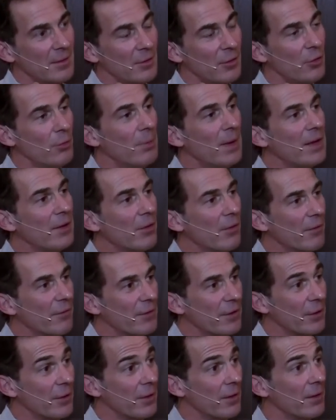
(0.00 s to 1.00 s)
You may not
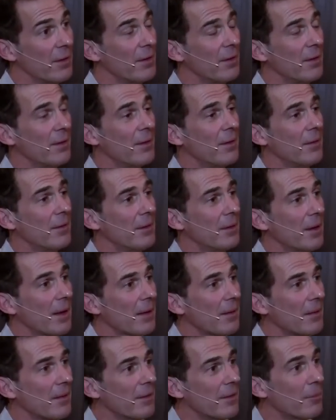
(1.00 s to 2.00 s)
feel
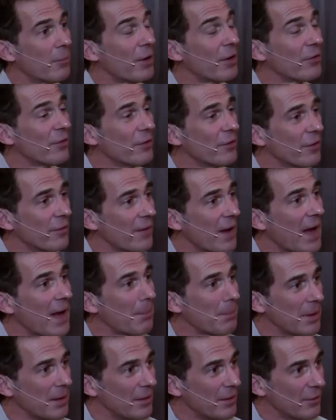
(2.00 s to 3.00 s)
the presence of
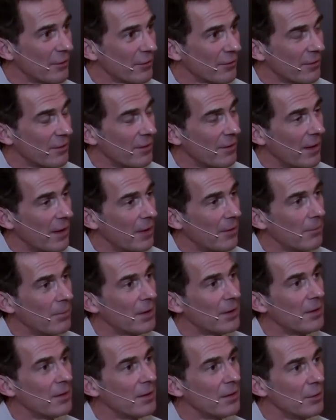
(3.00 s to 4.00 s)
happiness then,
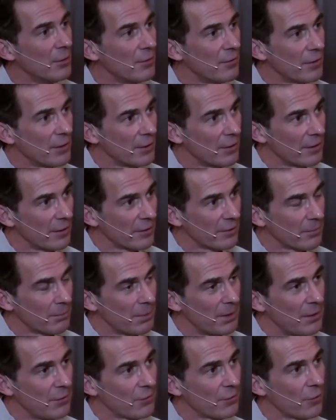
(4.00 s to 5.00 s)
but you feel this
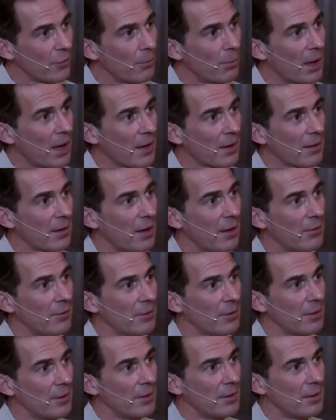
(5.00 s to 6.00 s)
peaceful
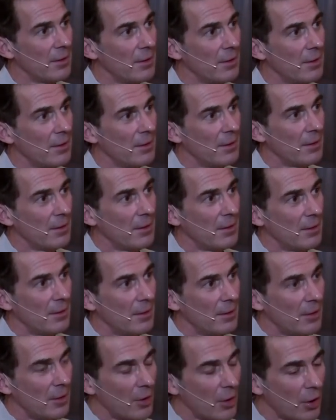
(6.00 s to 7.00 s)
background
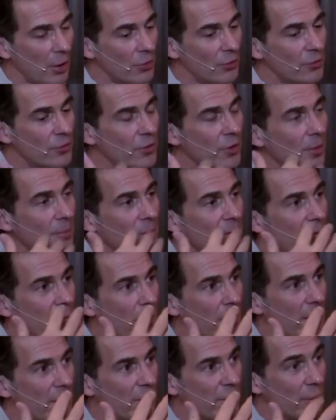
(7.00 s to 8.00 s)
on top of
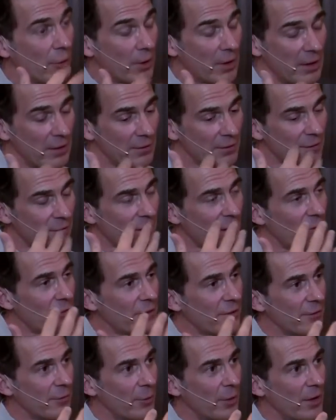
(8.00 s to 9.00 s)
which, or in
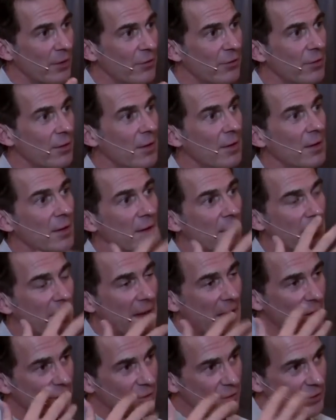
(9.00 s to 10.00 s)
front of which,
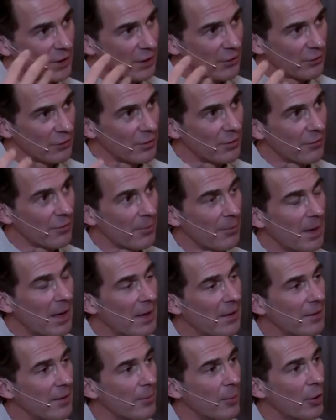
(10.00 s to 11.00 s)
the agitation of the
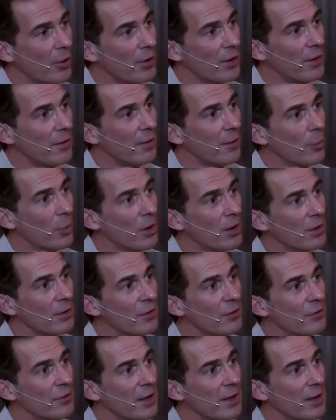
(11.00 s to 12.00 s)
mind, the body and the
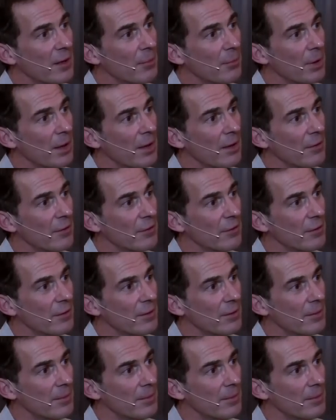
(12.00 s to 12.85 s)
world is taking place.